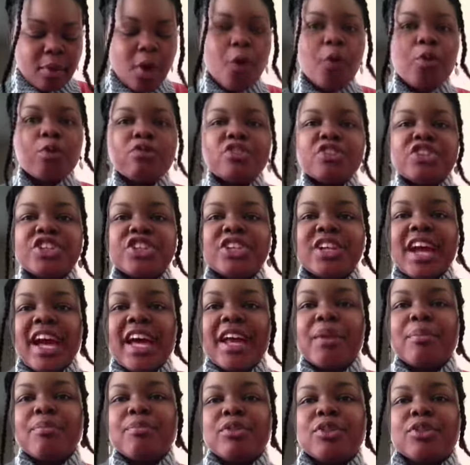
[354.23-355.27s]
ocean
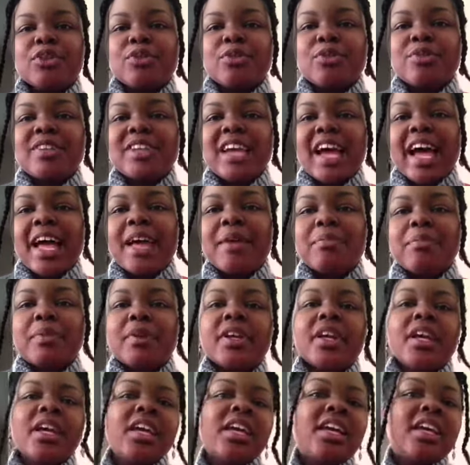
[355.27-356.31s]
kind of blue type
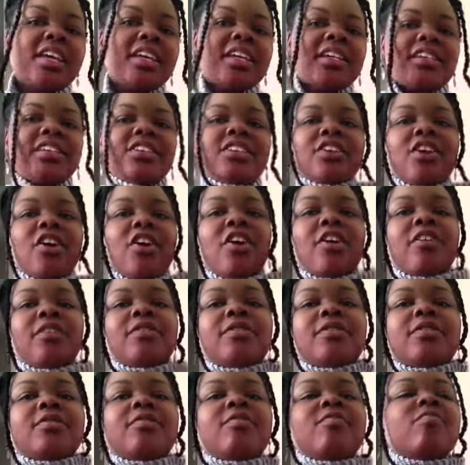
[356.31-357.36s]

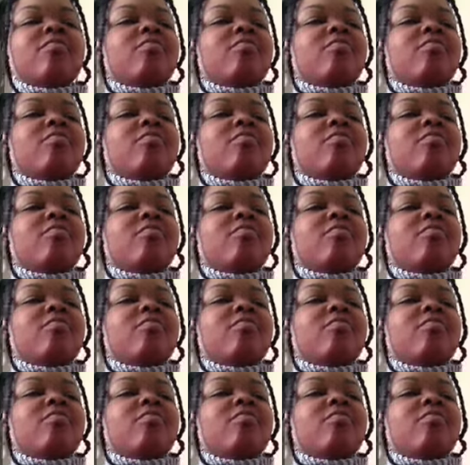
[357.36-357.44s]
scarf.